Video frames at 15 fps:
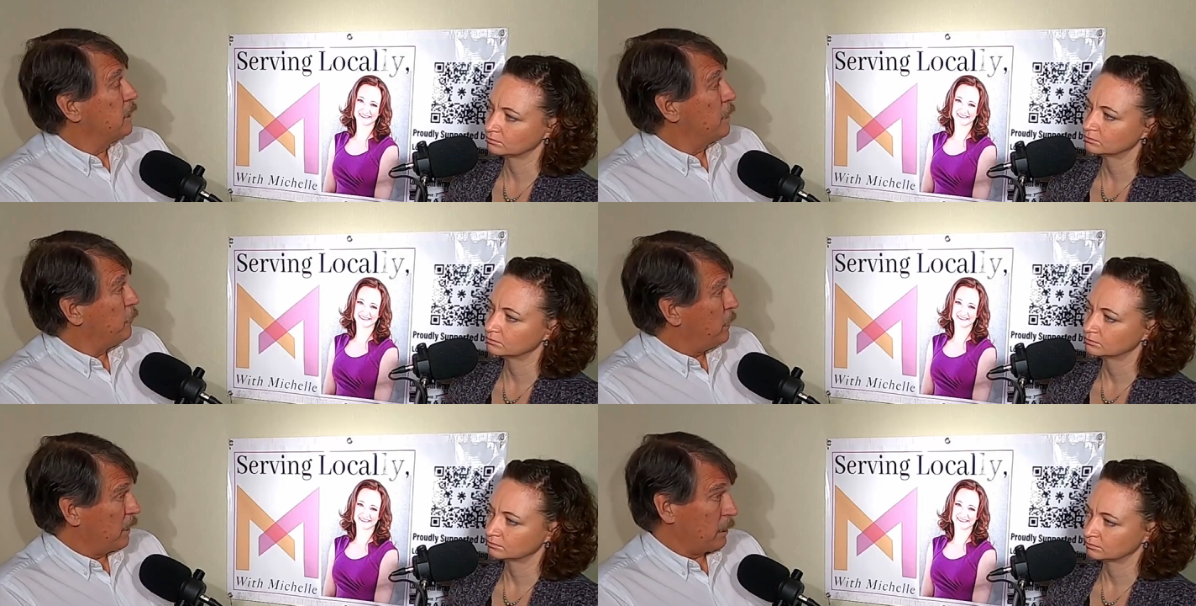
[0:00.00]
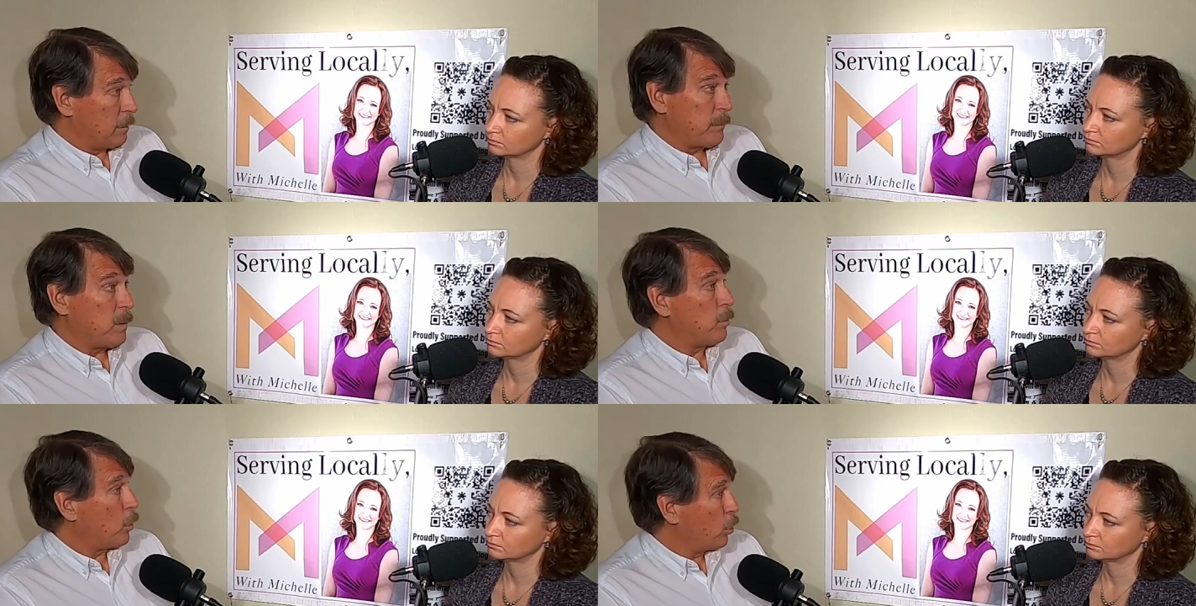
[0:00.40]
Speaker 1: They pick
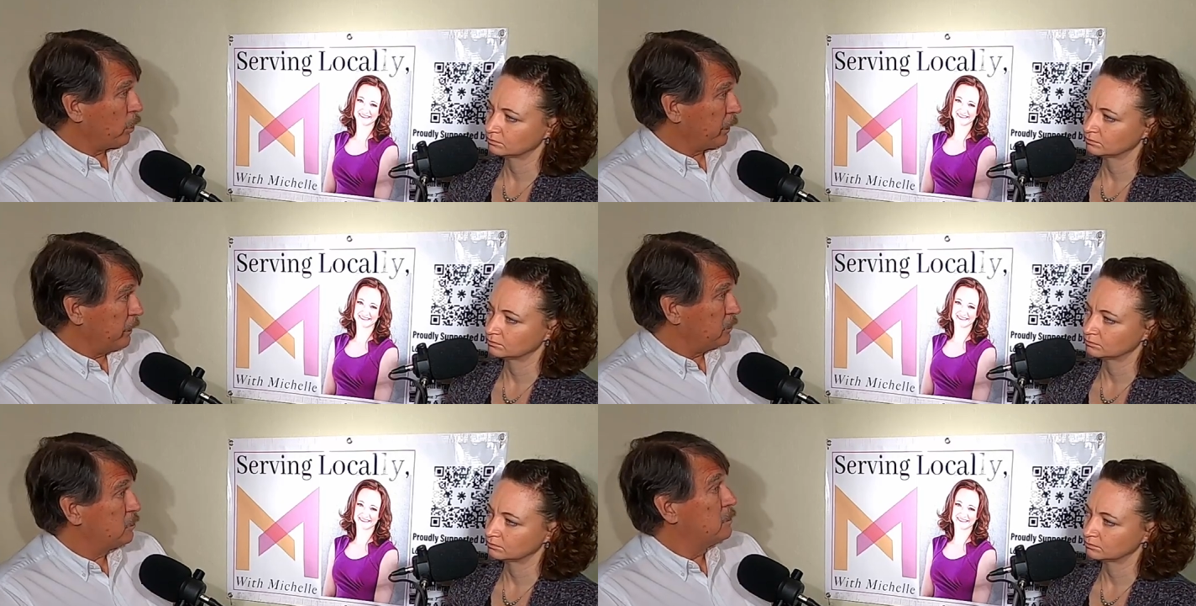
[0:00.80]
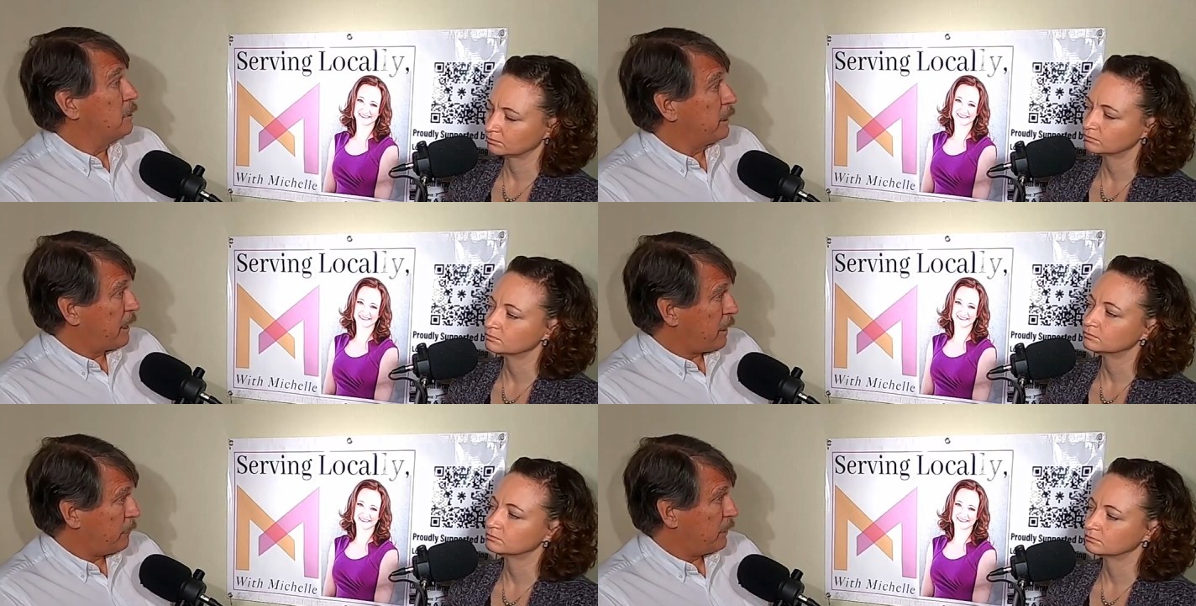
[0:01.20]
up a mortgage
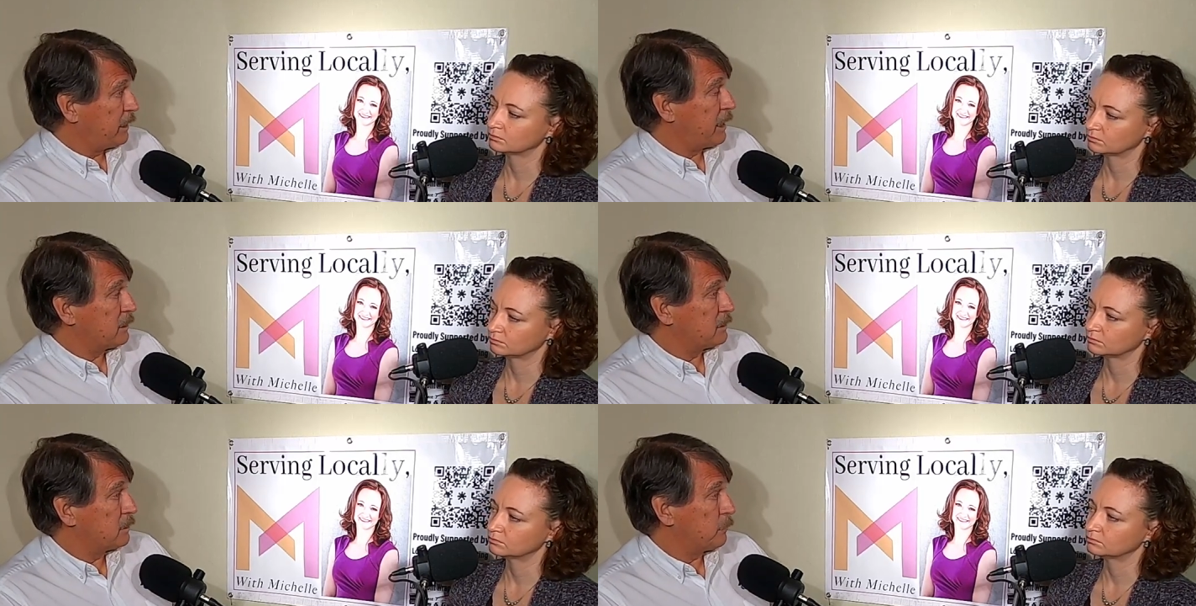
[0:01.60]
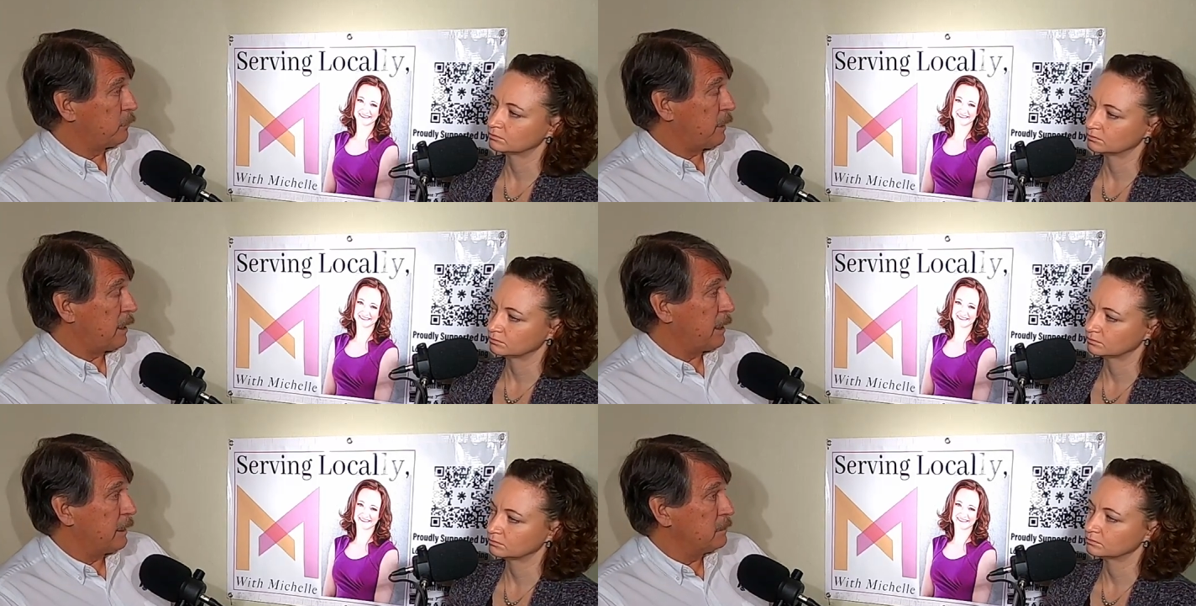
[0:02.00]
that Habitat
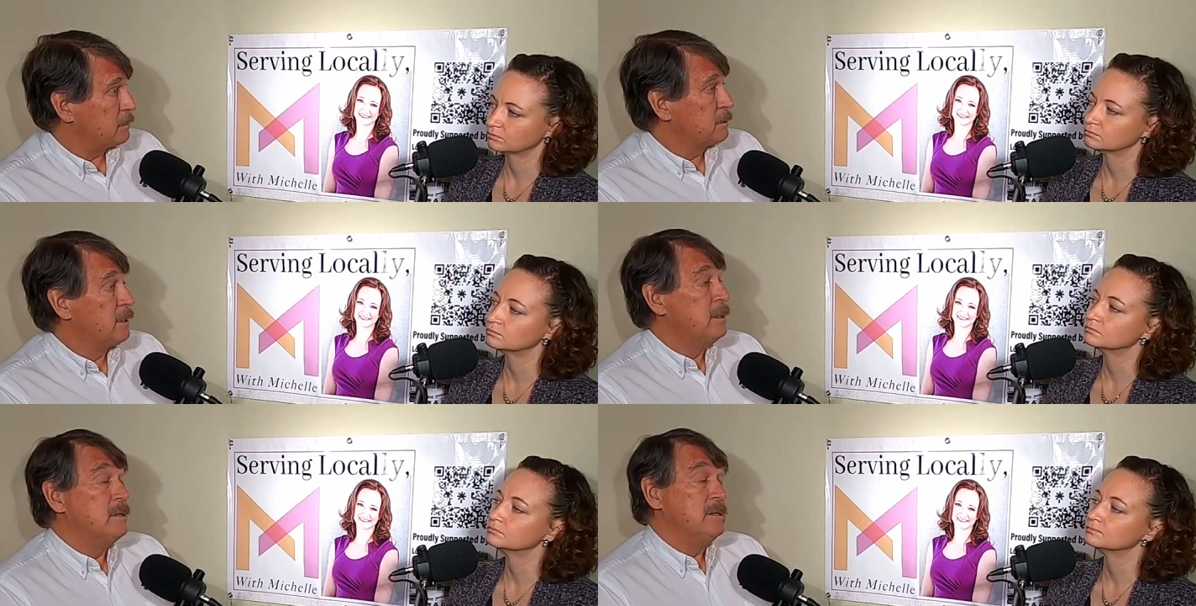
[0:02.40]
supplies.